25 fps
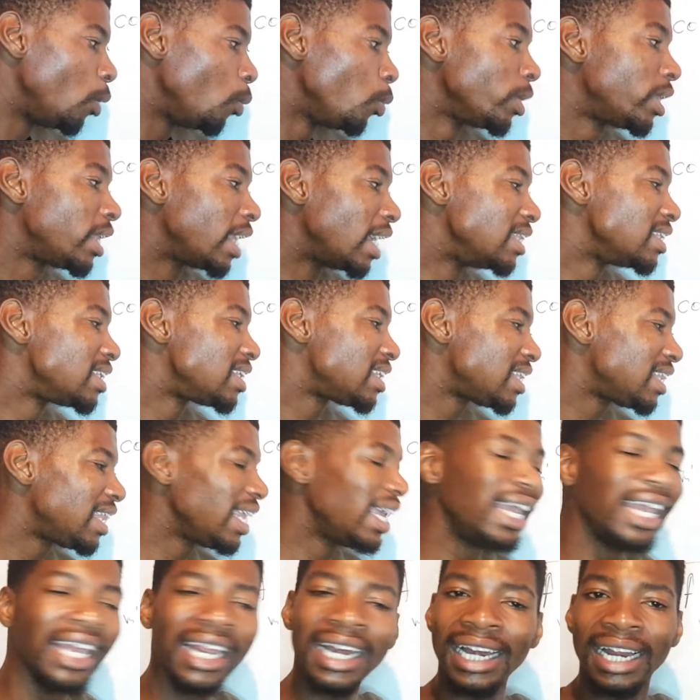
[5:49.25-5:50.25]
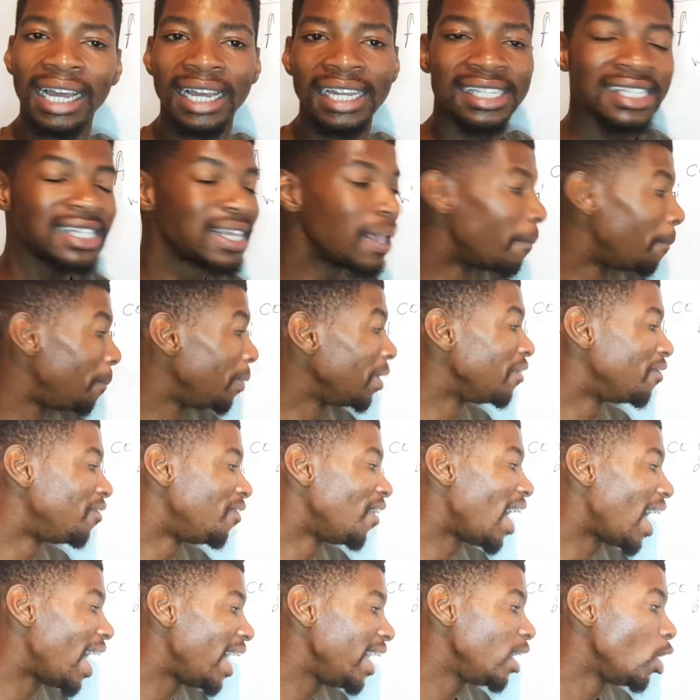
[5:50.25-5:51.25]
we can still
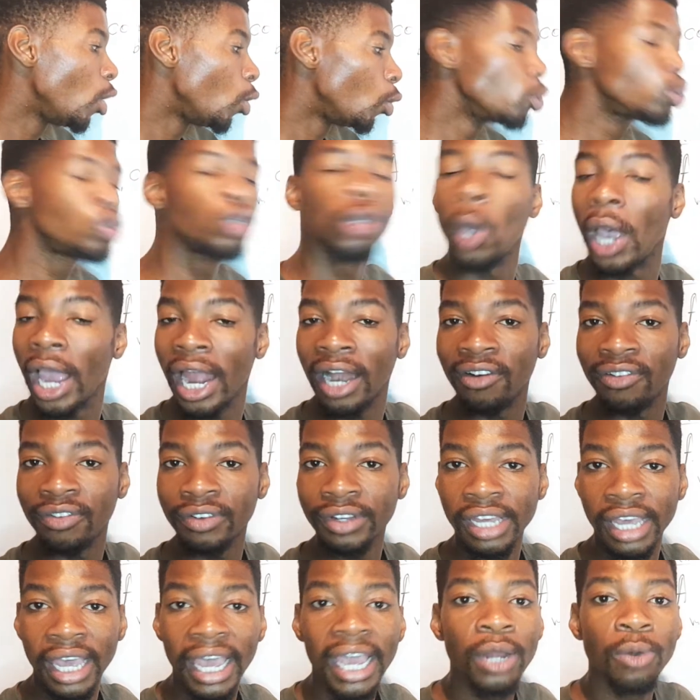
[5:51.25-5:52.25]
simplify 12.